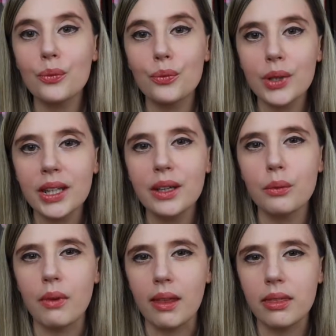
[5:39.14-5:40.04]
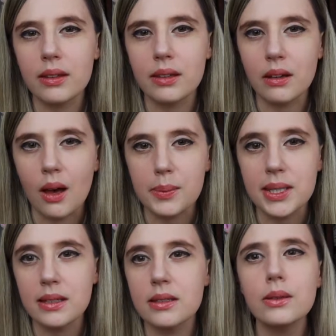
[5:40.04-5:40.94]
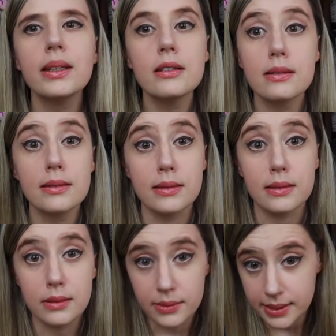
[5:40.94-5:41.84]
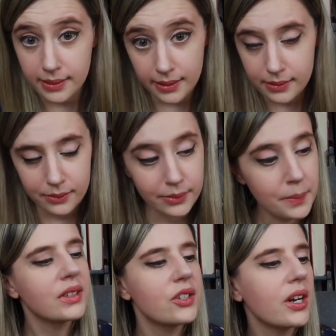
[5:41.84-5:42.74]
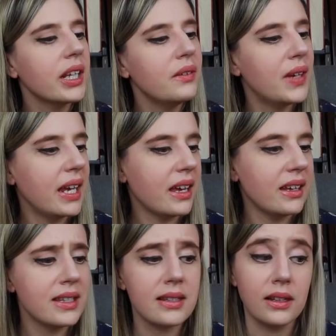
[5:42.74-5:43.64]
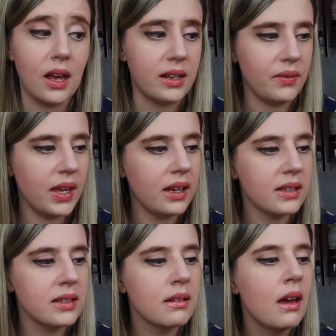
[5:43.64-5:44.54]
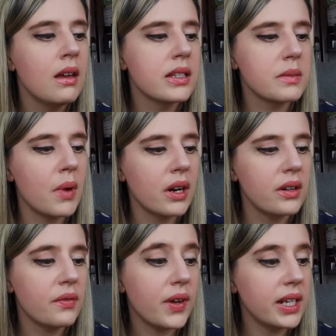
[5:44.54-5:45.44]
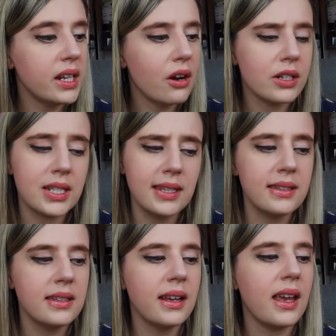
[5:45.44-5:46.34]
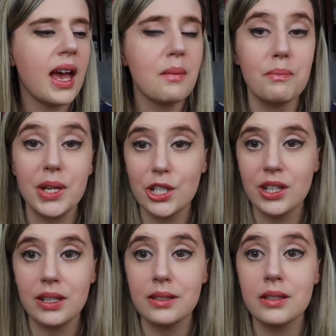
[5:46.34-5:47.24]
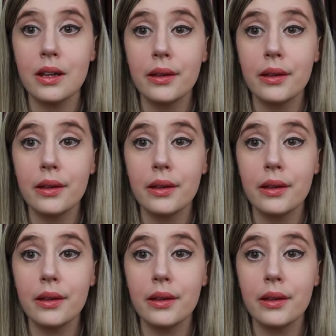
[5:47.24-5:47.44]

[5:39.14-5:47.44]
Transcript: really read the synopsis, so let's just do it now. Charlie Vega is a lot of things. Smart, funny, artistic, ambitious,